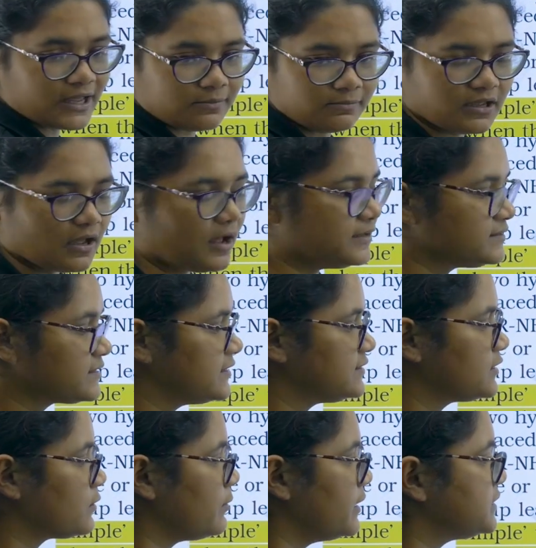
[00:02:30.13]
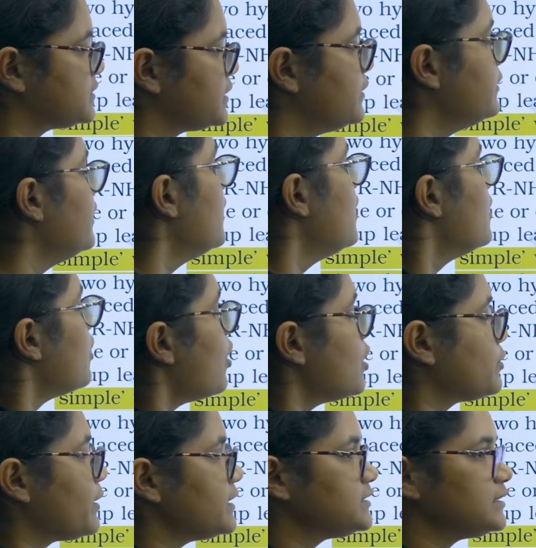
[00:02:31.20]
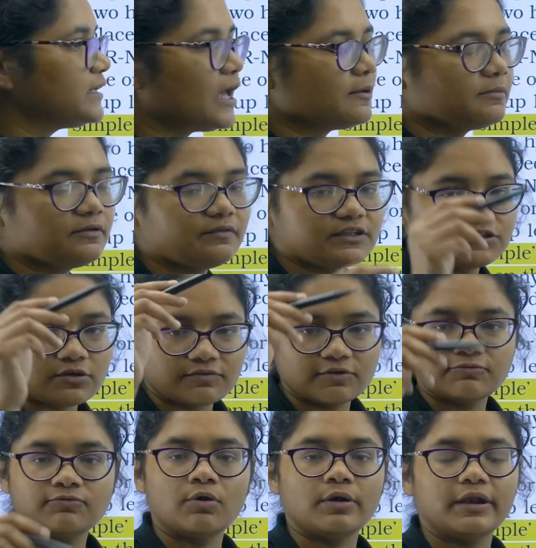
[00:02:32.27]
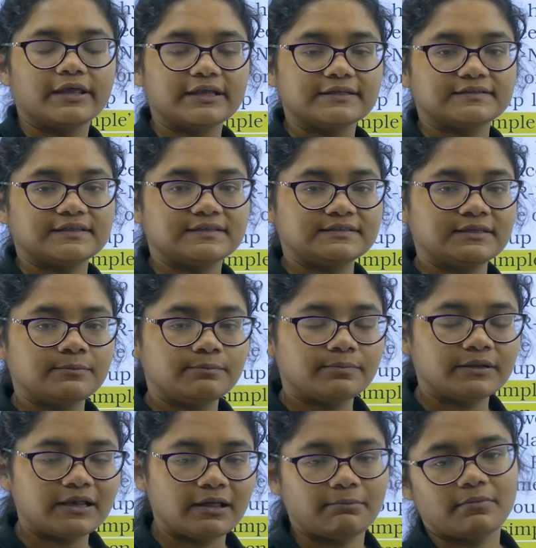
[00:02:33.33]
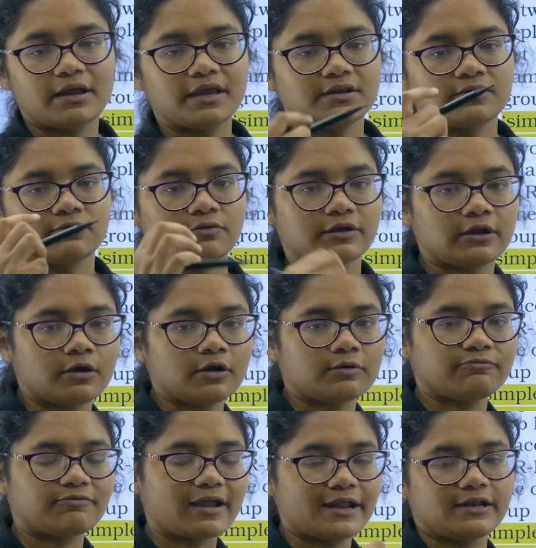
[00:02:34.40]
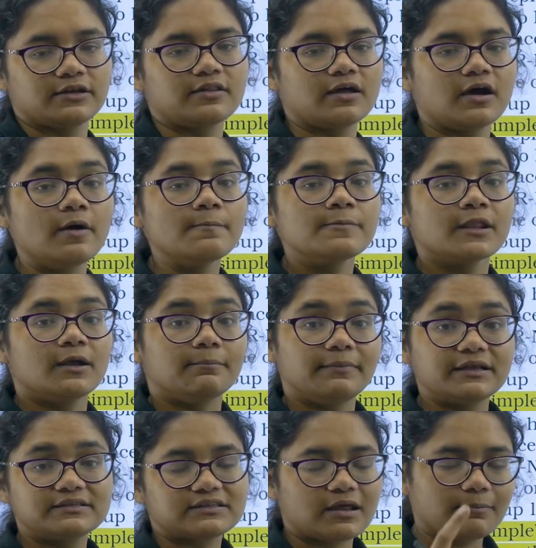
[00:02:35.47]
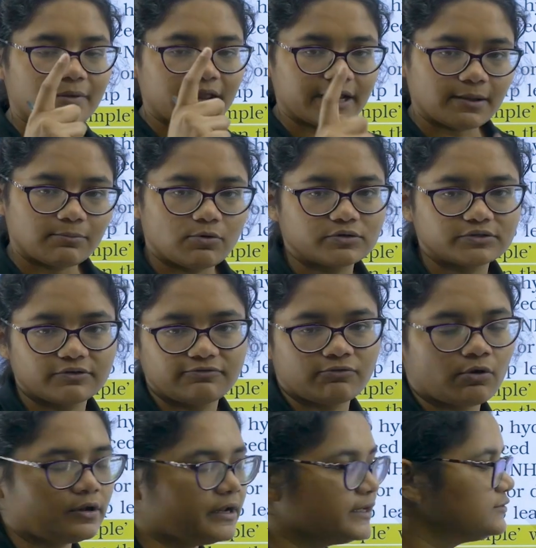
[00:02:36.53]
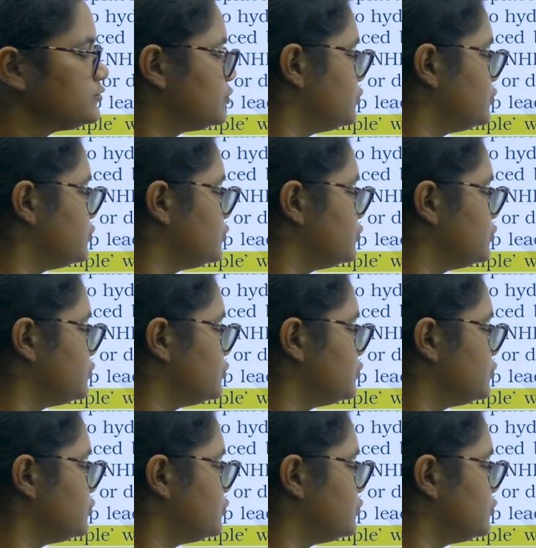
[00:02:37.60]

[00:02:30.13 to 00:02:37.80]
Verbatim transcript: can be asked as a question or question can be which of the following is a simple amine or find the mixed amine among the following.